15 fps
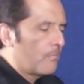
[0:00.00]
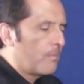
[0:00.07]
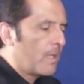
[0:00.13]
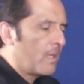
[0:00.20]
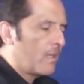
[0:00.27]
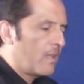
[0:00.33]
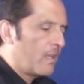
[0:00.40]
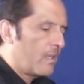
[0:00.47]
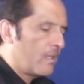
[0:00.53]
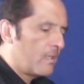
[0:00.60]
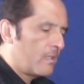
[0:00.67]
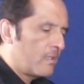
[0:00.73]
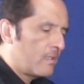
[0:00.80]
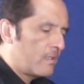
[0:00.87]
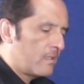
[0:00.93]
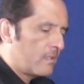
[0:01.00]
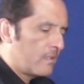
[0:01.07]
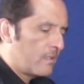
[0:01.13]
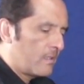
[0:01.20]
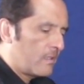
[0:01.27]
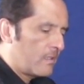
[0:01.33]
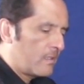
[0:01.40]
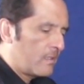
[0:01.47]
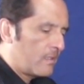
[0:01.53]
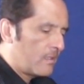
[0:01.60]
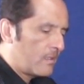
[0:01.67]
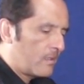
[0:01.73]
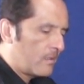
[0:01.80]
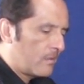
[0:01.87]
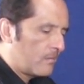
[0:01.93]

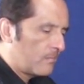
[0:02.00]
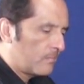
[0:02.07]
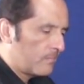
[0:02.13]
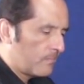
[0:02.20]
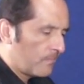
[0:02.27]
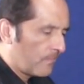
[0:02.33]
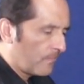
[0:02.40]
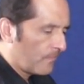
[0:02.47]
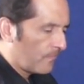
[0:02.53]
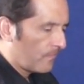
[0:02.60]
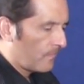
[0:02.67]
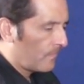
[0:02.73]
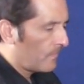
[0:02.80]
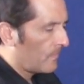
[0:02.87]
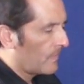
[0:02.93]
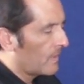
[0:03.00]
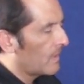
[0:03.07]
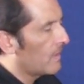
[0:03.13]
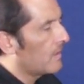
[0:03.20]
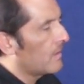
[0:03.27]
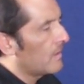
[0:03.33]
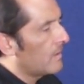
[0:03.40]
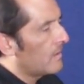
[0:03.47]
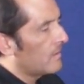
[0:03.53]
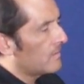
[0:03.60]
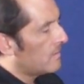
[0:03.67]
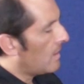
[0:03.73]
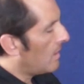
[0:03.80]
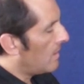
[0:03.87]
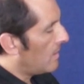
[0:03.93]
bum,
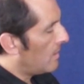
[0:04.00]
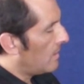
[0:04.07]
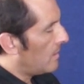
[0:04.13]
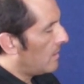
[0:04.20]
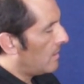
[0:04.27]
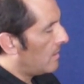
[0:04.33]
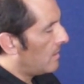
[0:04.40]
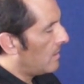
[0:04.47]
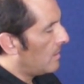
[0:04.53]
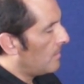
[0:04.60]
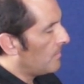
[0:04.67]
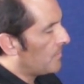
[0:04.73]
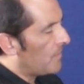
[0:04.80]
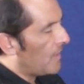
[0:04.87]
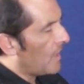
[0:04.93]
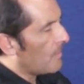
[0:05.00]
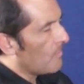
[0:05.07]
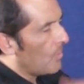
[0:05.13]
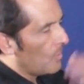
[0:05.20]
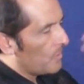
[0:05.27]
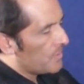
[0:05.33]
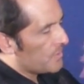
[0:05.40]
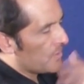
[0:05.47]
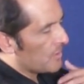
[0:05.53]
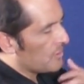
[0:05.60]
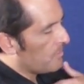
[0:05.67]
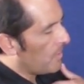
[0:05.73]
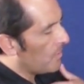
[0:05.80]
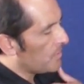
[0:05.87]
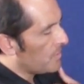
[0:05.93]
dum. See, I'm always
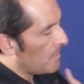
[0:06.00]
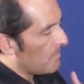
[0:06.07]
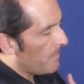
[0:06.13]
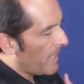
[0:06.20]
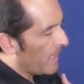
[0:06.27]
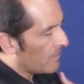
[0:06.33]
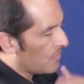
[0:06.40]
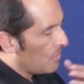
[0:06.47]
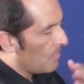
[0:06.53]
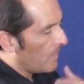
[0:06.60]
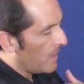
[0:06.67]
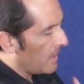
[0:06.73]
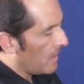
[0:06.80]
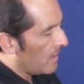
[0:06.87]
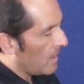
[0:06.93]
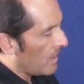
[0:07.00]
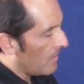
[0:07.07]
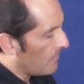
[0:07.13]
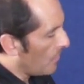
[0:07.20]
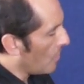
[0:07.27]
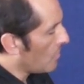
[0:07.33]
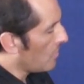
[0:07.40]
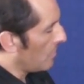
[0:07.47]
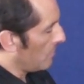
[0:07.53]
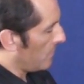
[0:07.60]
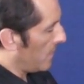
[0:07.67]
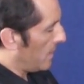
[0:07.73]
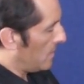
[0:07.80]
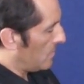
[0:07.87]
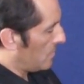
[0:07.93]
transposing back to my vocal
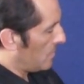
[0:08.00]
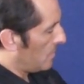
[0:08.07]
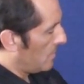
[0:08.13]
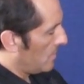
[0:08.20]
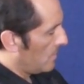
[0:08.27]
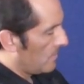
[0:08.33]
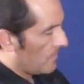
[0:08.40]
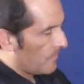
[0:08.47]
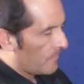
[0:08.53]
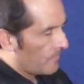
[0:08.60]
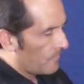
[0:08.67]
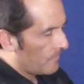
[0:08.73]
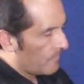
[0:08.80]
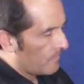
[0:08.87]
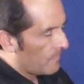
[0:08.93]
range. Dum,